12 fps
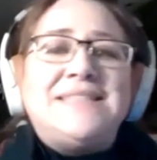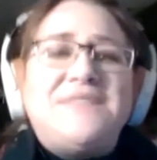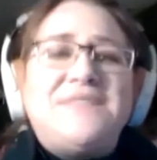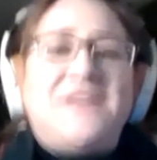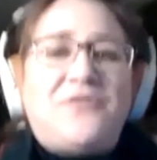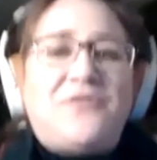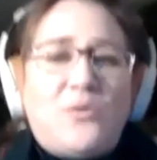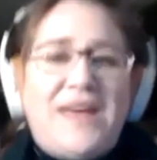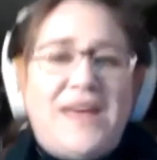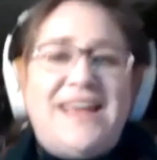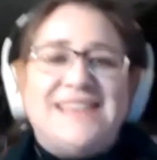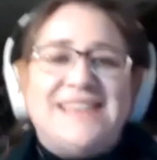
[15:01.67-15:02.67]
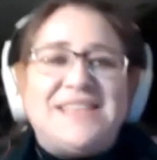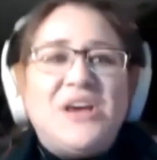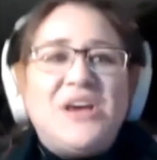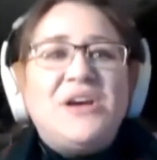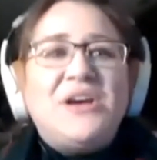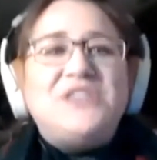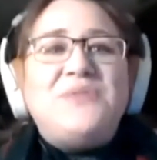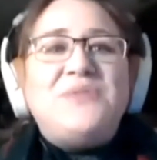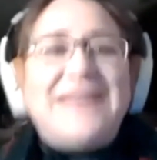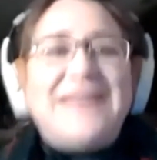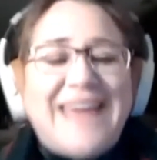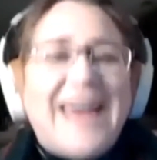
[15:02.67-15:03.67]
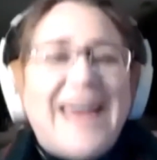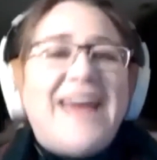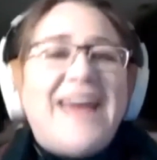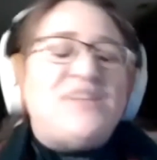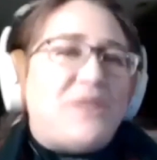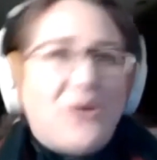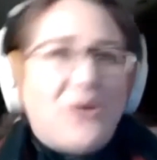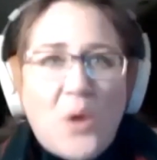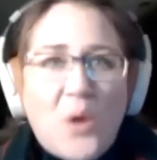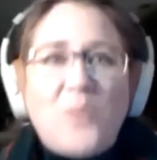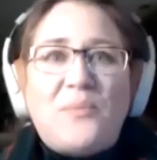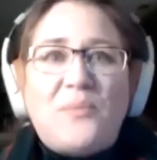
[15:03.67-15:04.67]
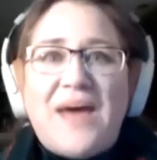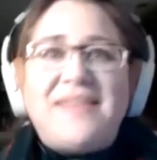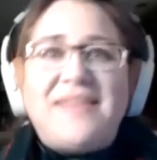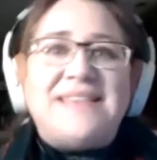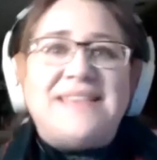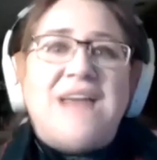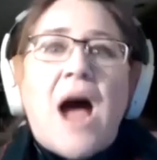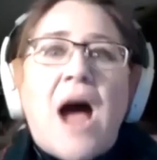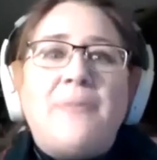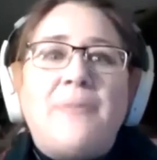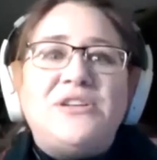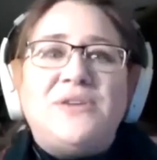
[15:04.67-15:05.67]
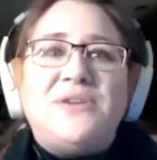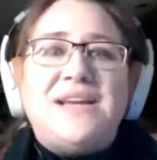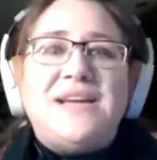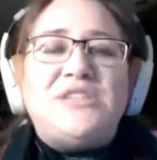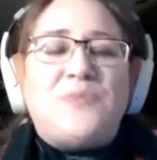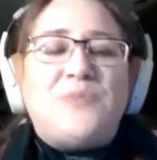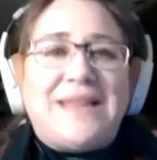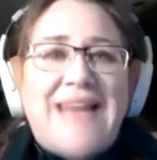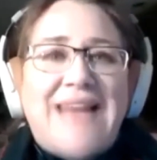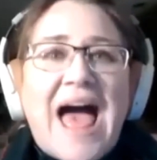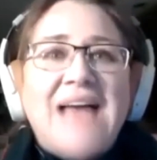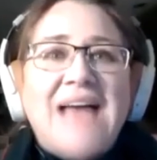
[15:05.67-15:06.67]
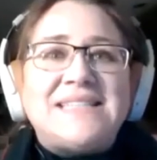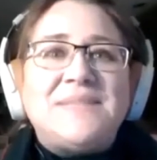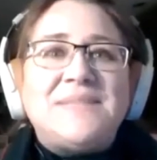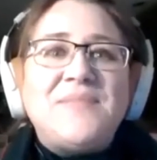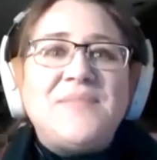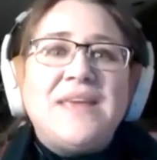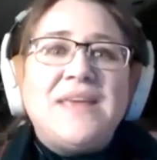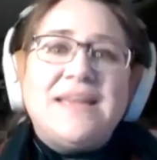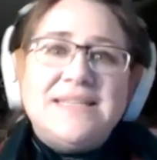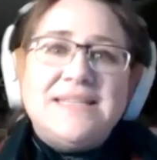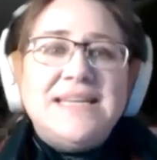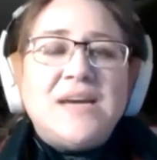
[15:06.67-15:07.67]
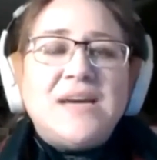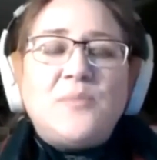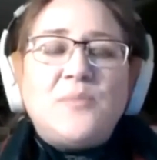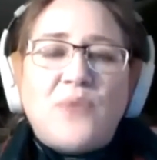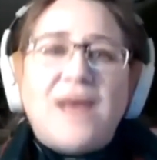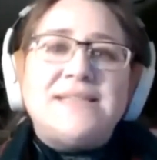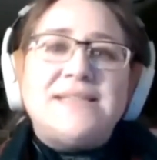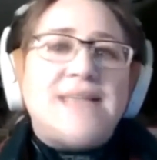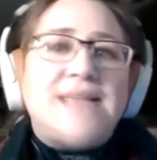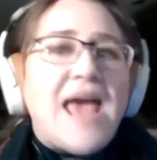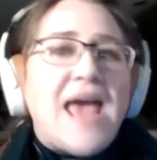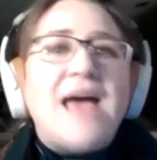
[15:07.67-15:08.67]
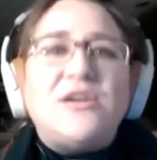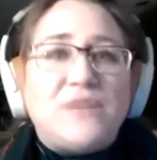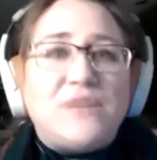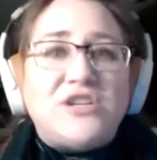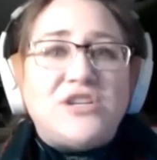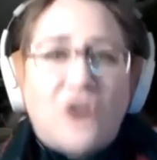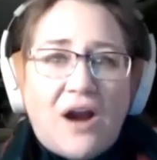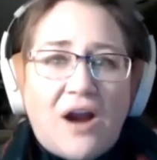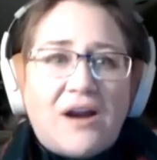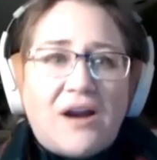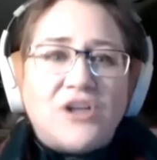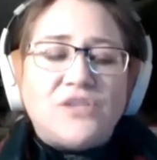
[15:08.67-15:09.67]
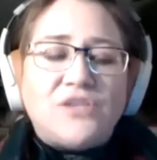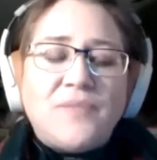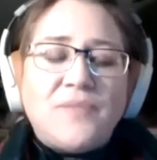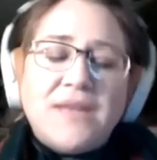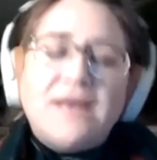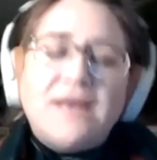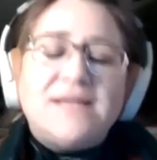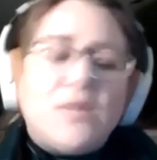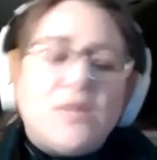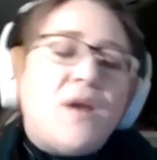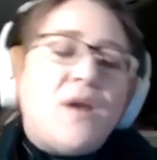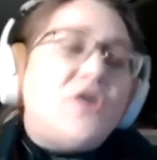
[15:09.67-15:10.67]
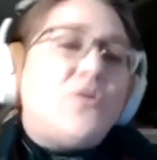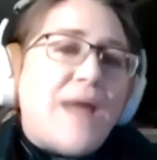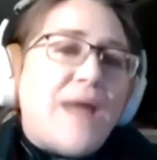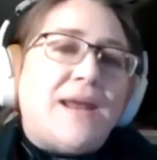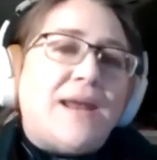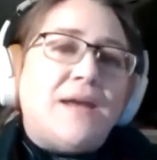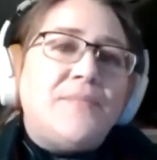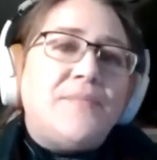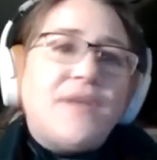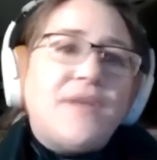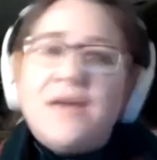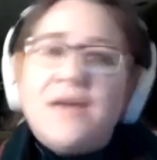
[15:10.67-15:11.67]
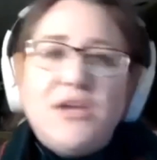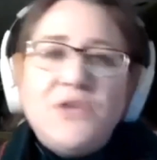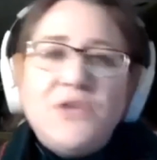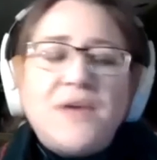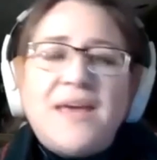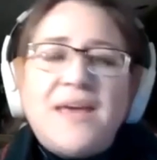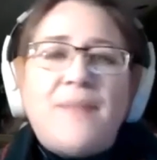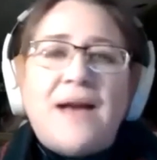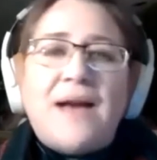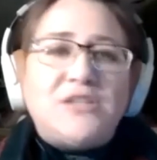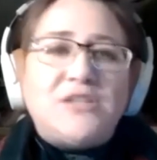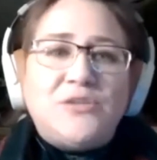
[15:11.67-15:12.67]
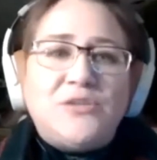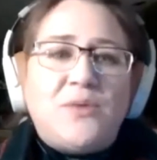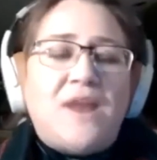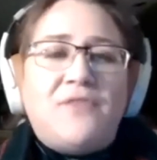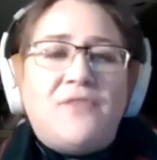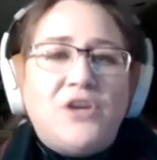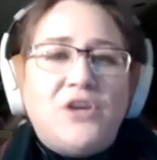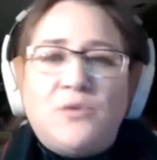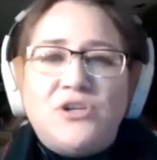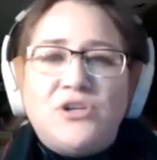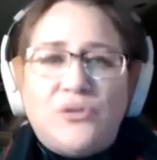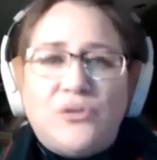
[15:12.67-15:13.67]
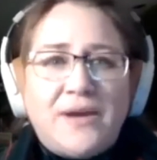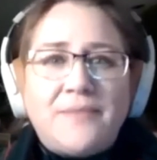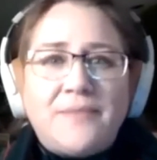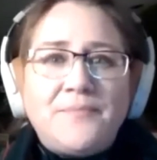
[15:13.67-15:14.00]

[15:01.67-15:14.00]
of different ways to engage with your own breath as an opportunity to relax, decompress, and recharge. So when you're ready, you can get back to whatever you were doing.